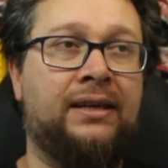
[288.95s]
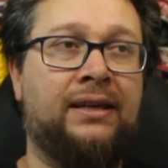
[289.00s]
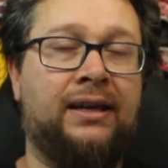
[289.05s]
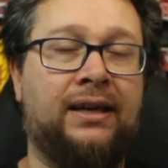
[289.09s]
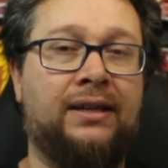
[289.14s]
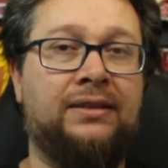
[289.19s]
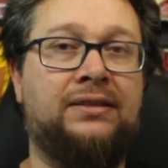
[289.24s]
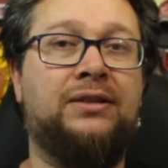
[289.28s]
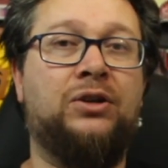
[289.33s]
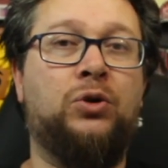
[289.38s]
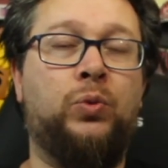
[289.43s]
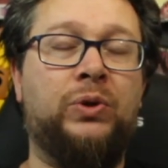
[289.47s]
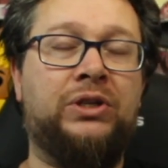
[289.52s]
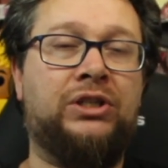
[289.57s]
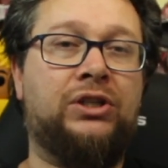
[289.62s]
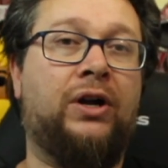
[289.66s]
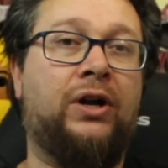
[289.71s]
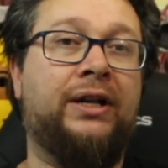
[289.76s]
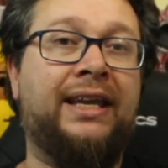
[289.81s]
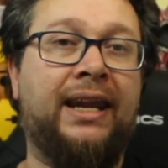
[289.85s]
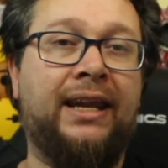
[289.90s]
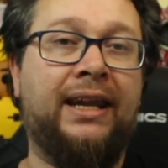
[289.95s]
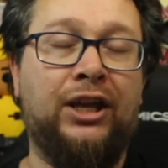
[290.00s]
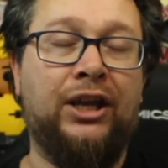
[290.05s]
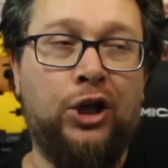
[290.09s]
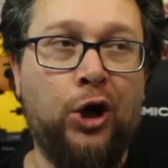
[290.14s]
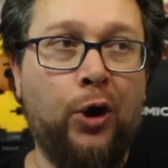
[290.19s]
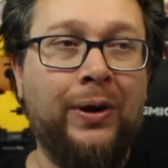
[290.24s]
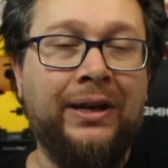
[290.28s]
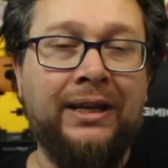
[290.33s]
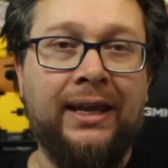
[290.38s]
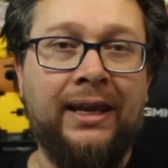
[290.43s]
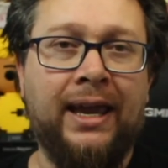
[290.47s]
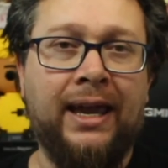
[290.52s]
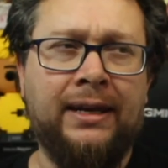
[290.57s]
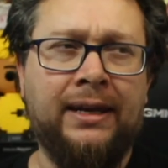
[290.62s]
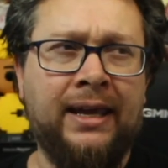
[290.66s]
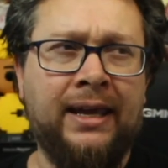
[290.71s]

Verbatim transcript: until we start getting going again.